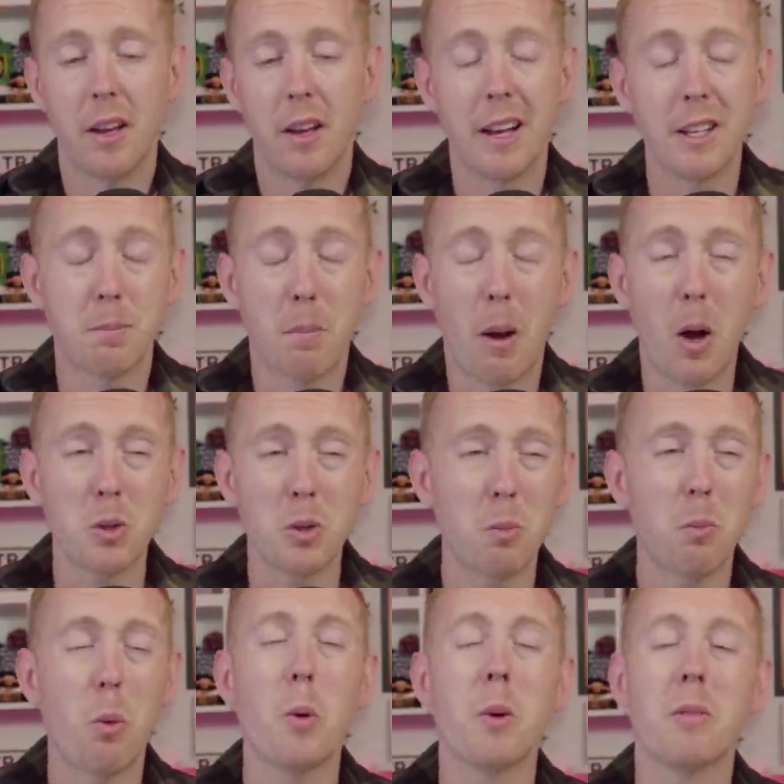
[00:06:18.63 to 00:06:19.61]
it's past the
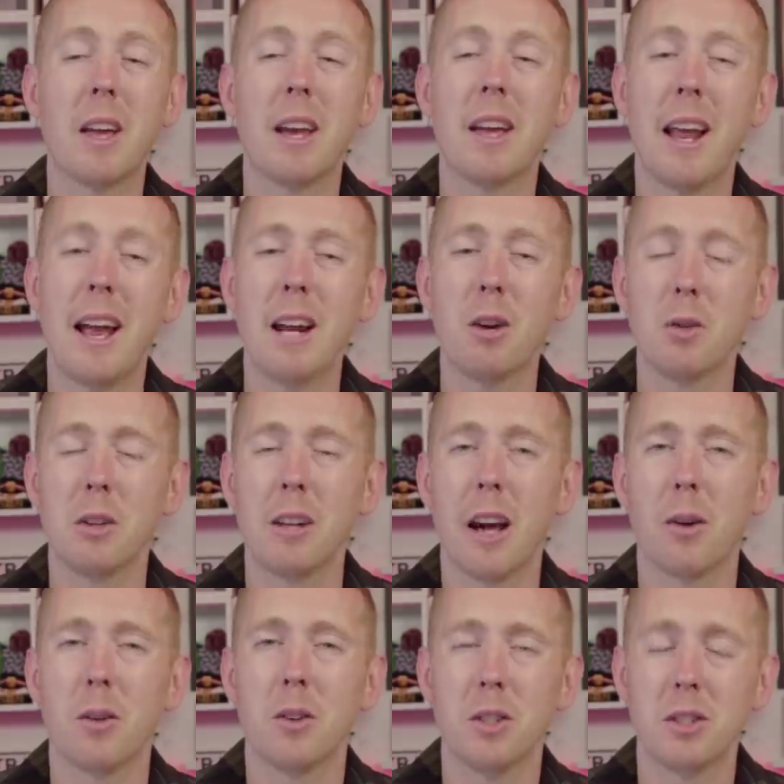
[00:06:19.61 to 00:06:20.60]
point of getting angry
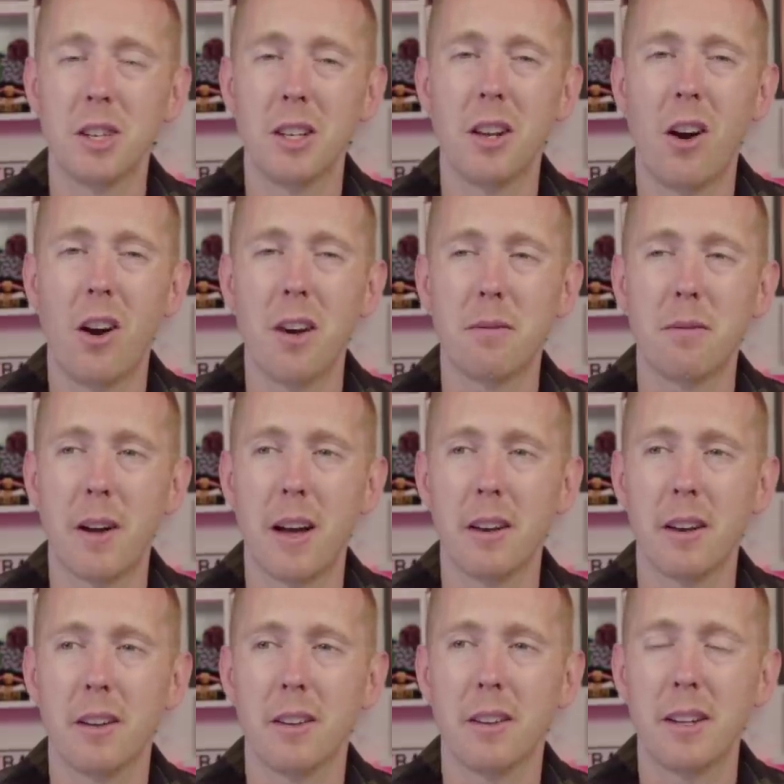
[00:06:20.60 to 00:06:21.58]
now as a United
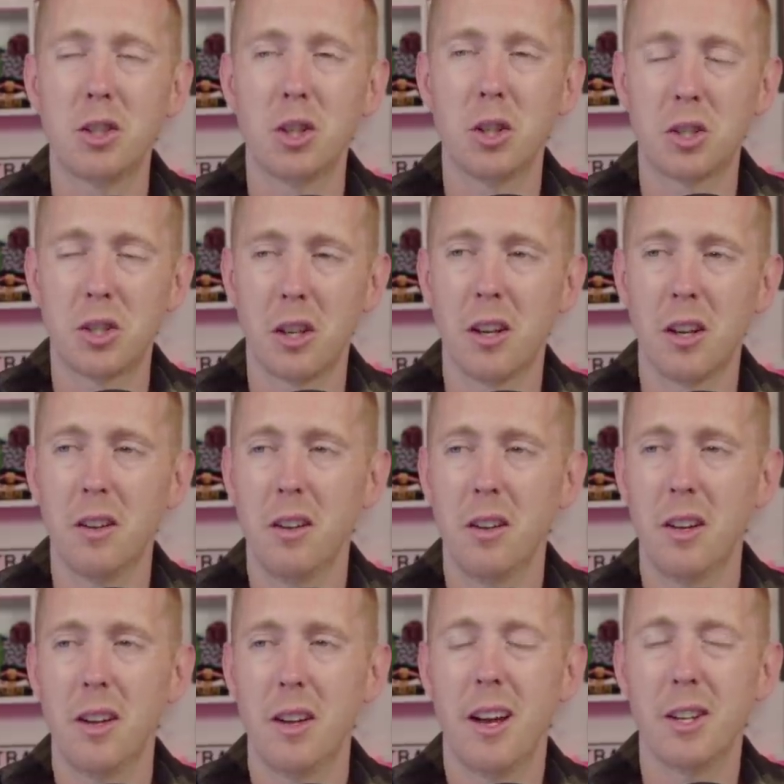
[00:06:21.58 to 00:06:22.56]
fan. There's just a,
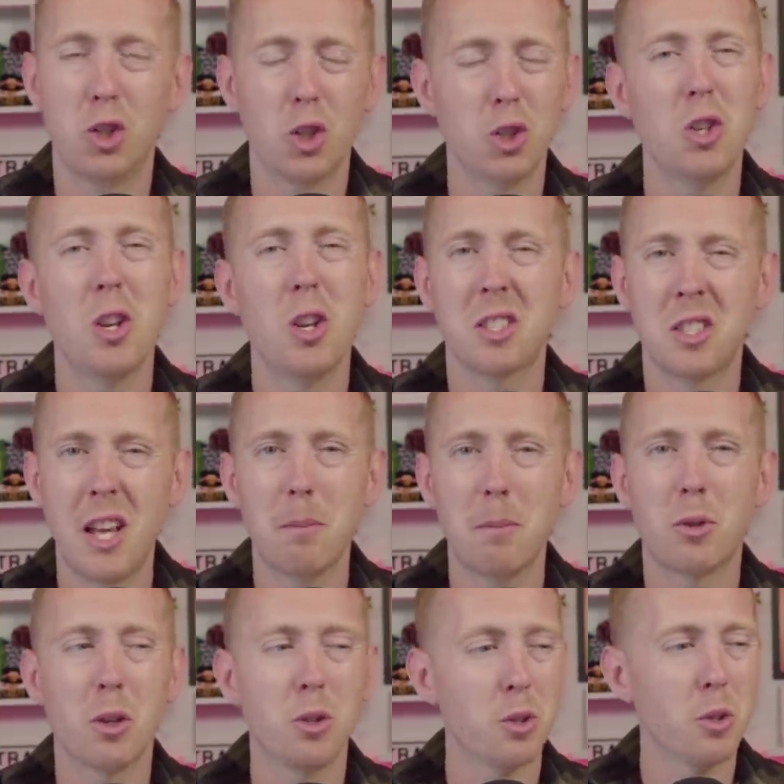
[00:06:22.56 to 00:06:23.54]
there's just an
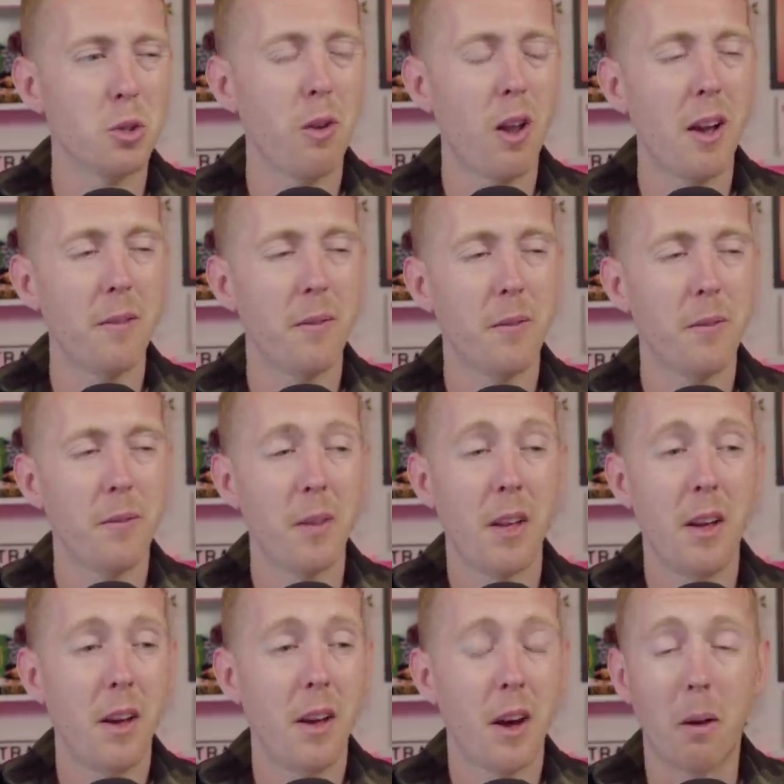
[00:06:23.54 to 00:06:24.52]
acceptance of like,
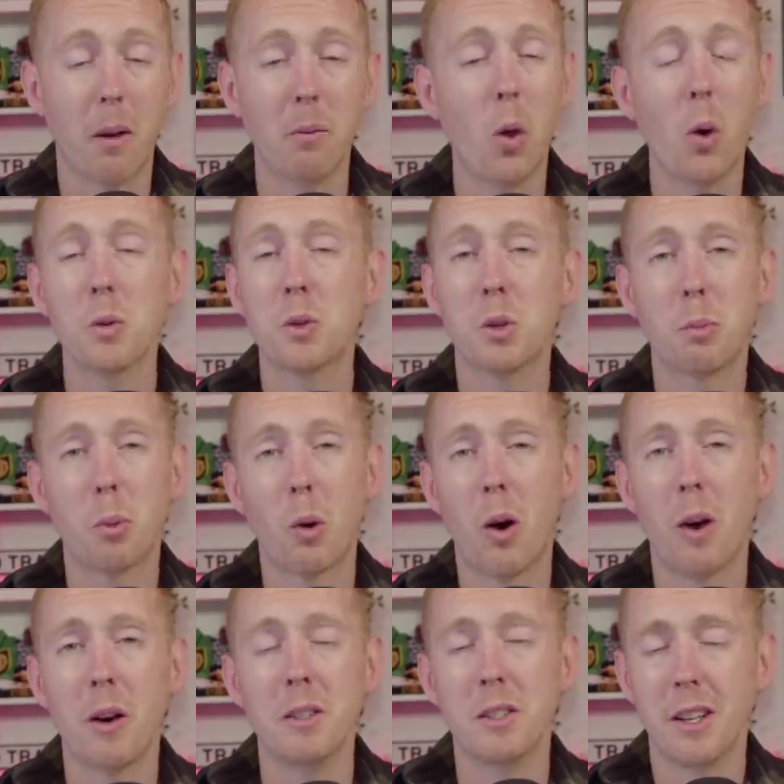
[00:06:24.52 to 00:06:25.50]
I'm not
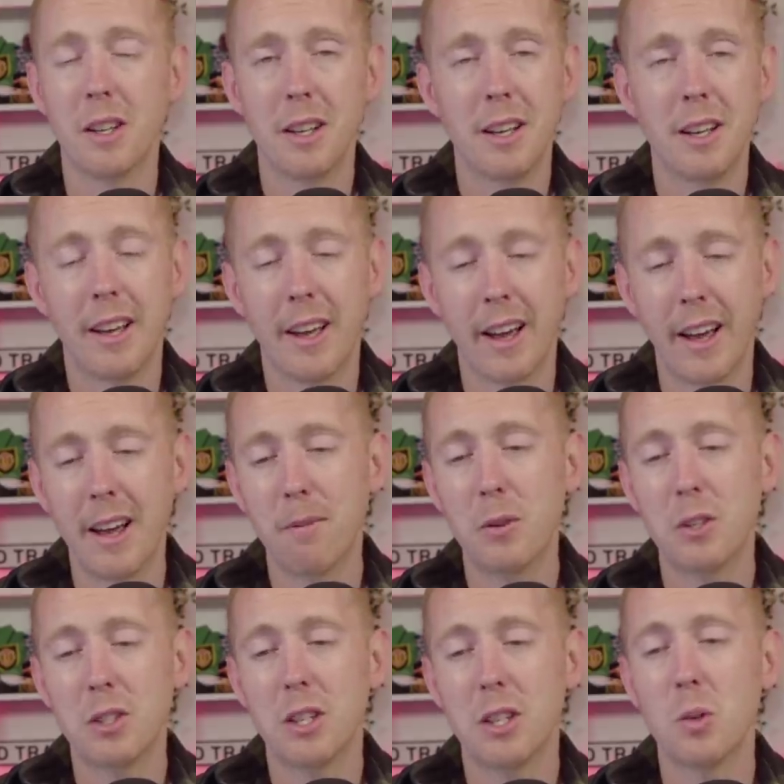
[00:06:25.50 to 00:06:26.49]
surprised
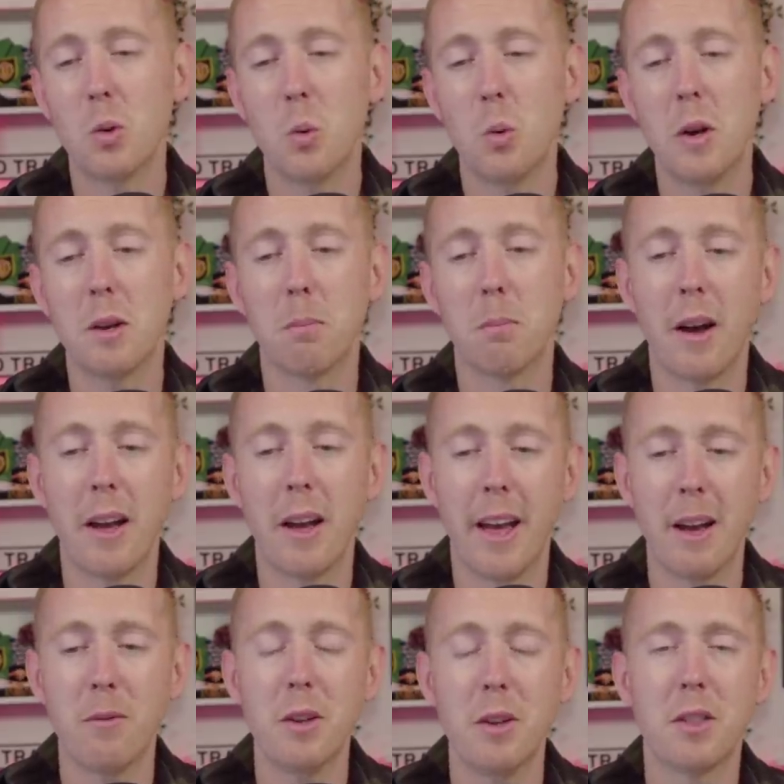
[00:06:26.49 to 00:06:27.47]
every single week by
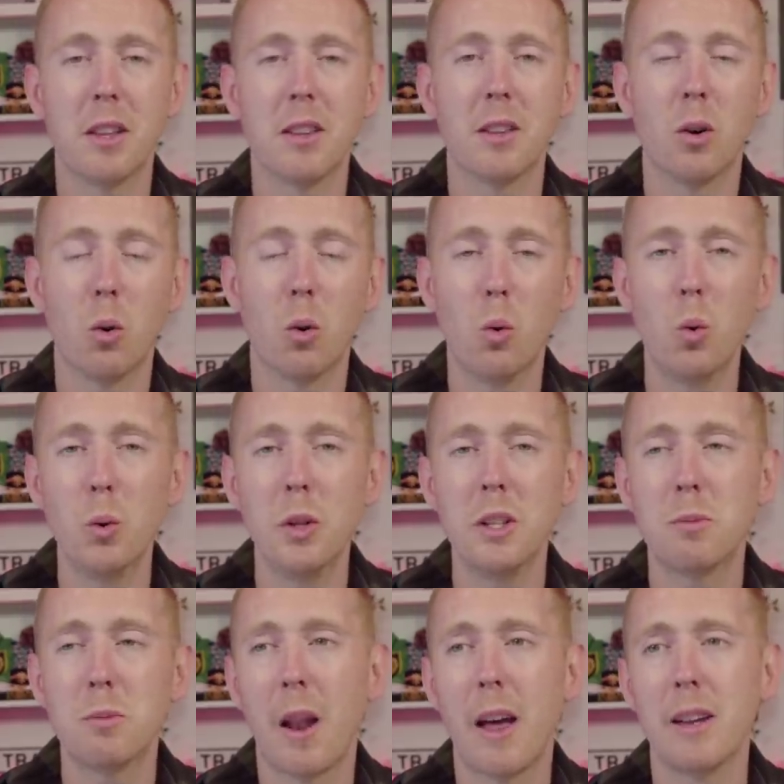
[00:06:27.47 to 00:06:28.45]
everything that all
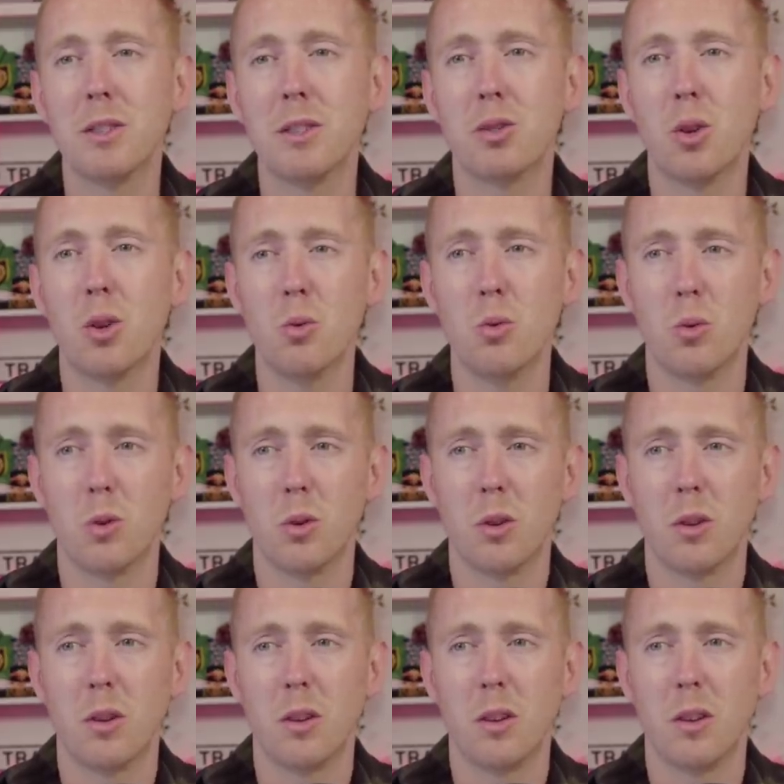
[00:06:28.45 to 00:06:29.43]
these players do.
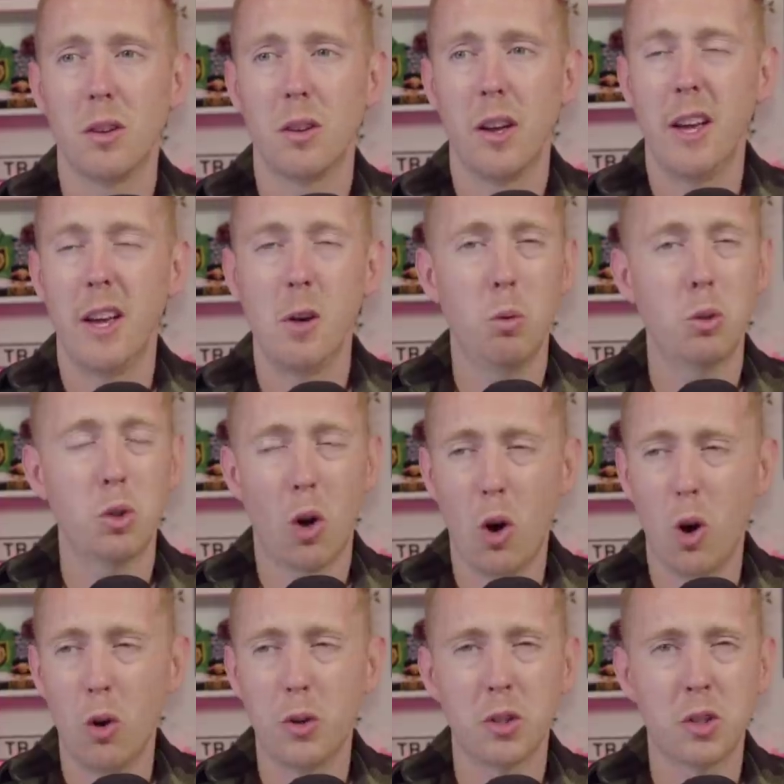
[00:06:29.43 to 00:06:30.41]
It was
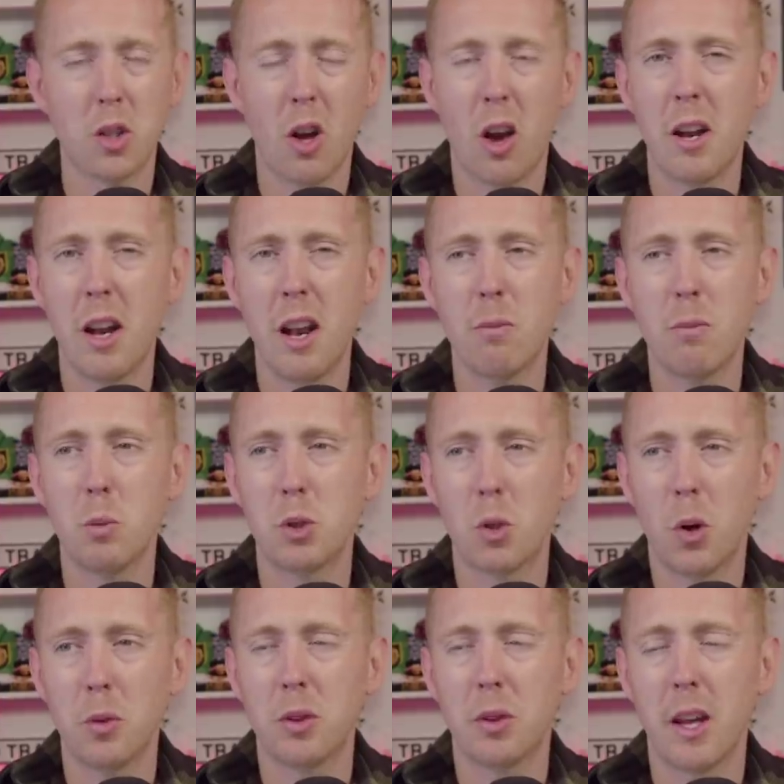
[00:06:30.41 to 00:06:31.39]
odd. The starting 11 was
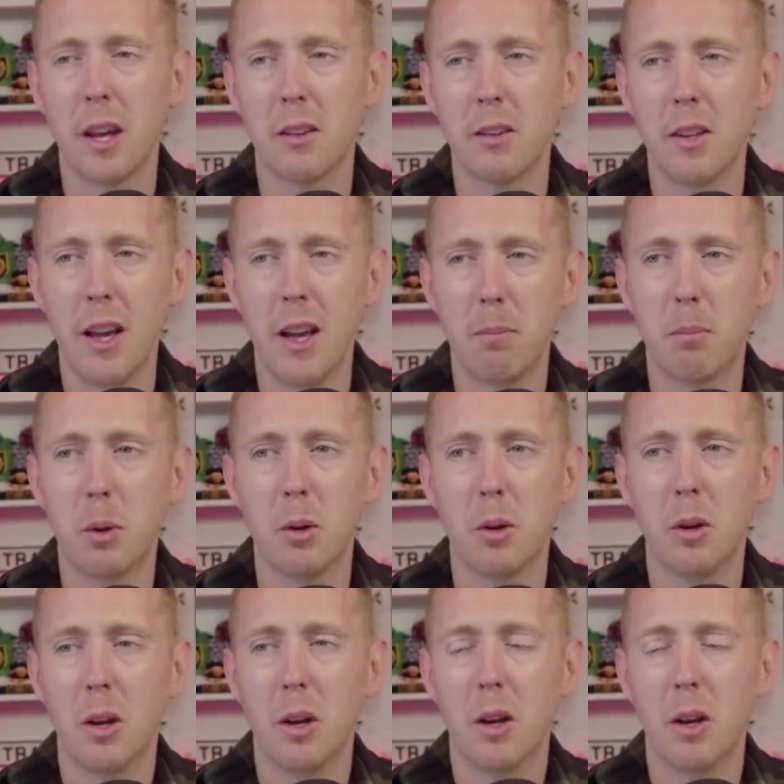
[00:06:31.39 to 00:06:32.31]
odd there. Yeah, but